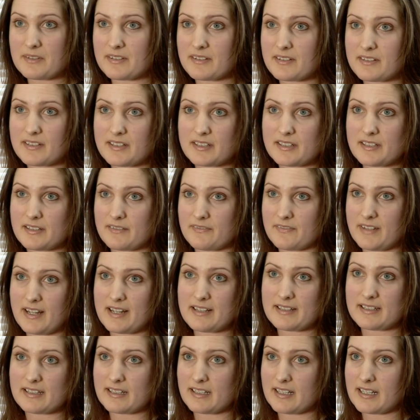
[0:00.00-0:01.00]
was just
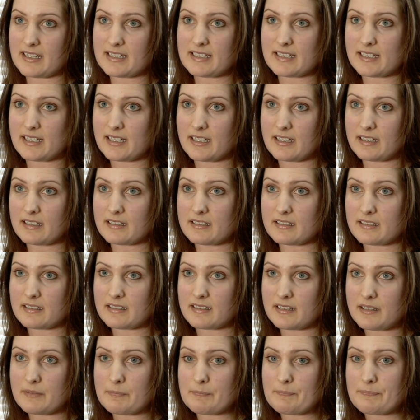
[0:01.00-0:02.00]
fascinating,
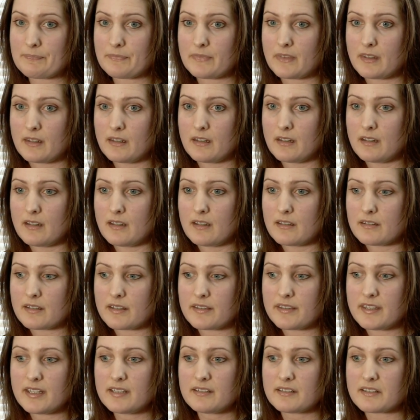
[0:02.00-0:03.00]
and the
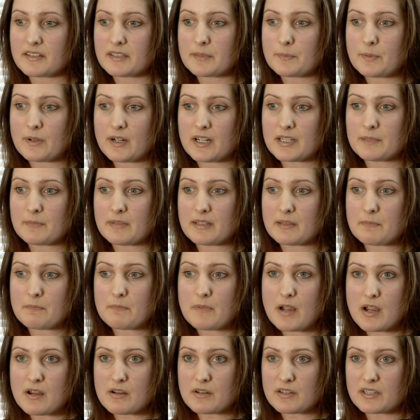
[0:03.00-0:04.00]
thing that surprised me the
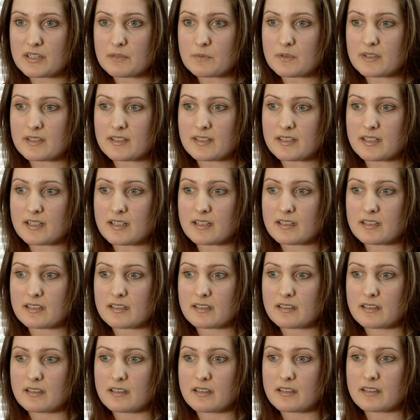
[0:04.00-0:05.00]
most was that
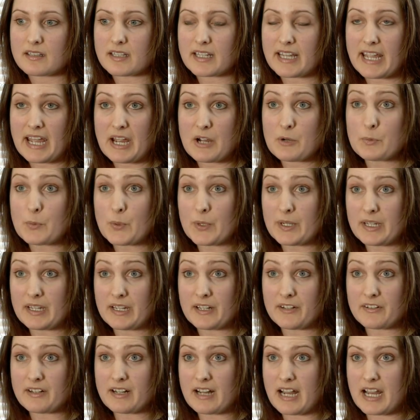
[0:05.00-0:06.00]
the cowboy
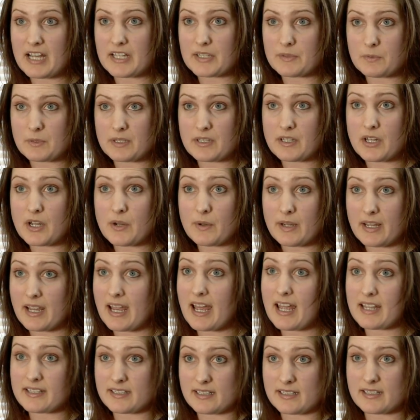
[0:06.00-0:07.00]
era, as we know it,
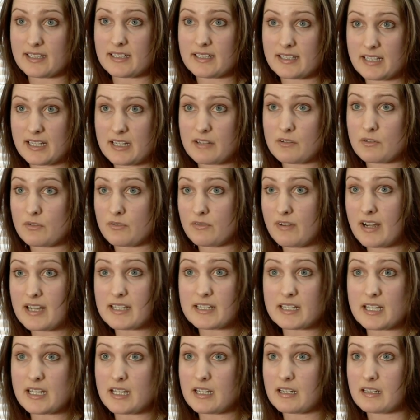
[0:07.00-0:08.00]
has, as I said,
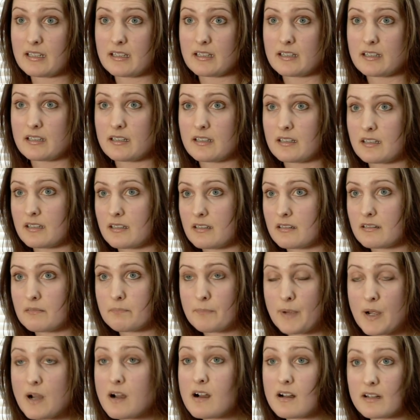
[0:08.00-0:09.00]
already
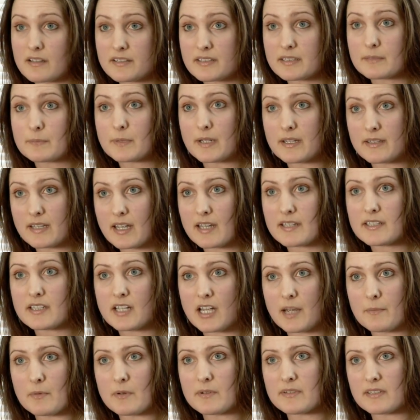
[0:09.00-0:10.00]
passed by that
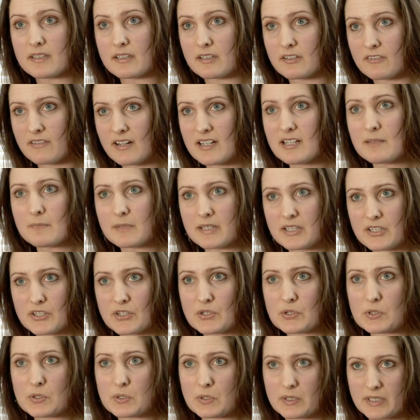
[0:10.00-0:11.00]
time. It was an incredibly
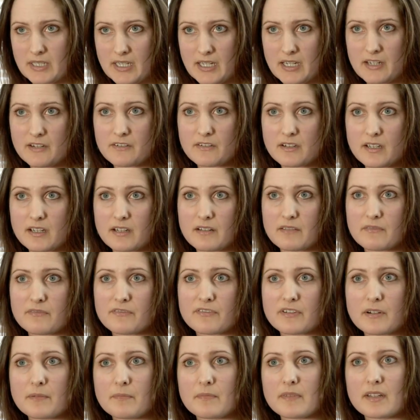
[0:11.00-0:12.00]
short era
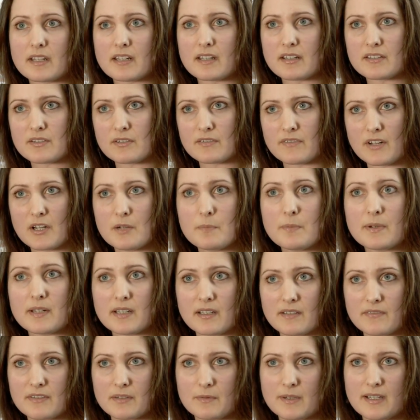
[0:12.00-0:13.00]
from the sort of opening
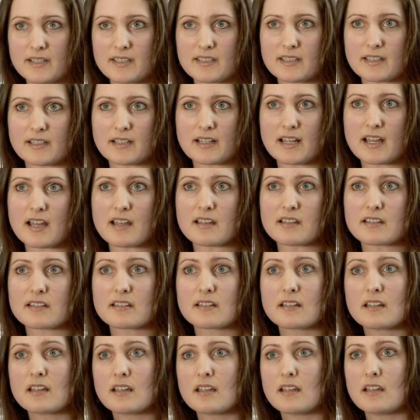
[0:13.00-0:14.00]
of the Western lands,
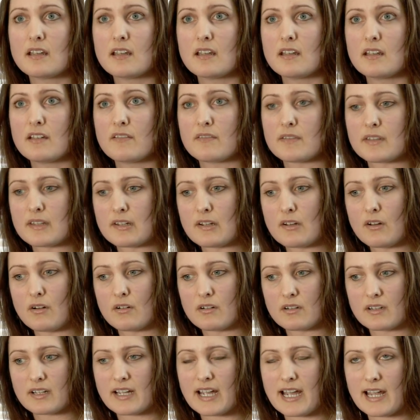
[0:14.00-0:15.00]
the
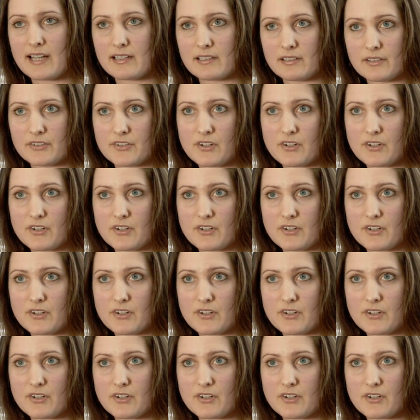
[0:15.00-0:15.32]
long cattle